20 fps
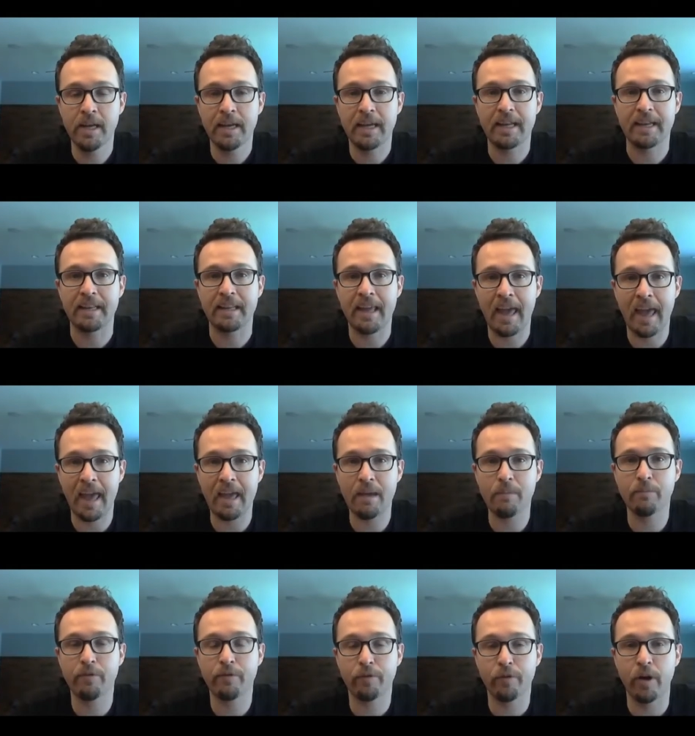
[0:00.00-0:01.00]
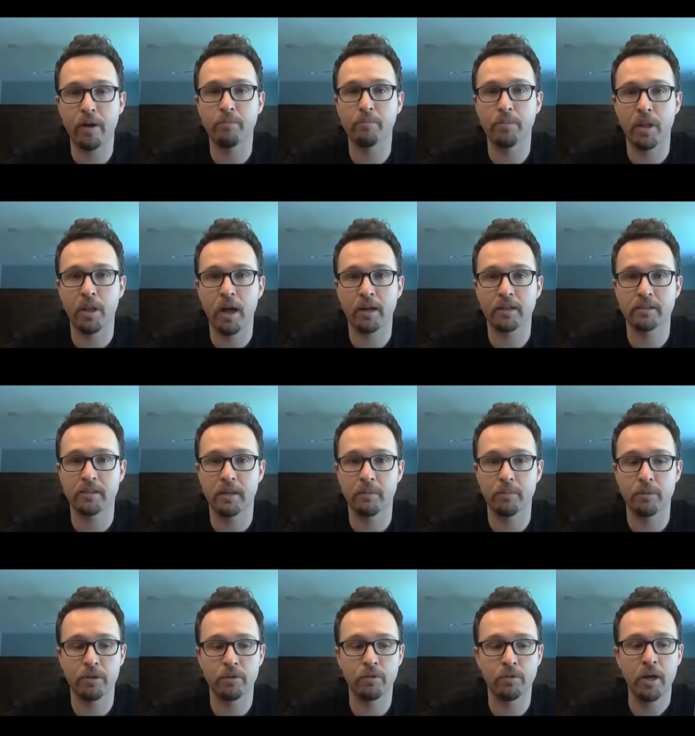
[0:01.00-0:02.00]
it came from Block
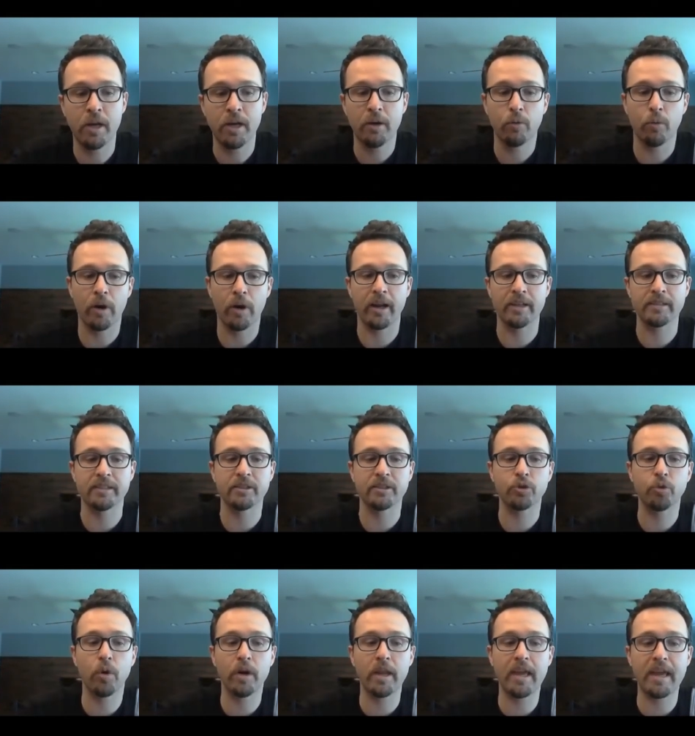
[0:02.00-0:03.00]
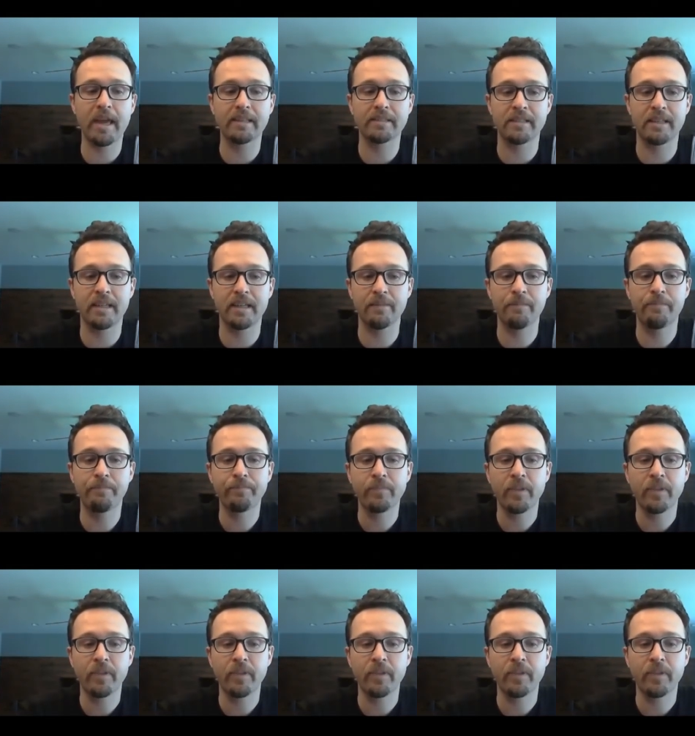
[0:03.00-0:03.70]
W, whereas in 2018,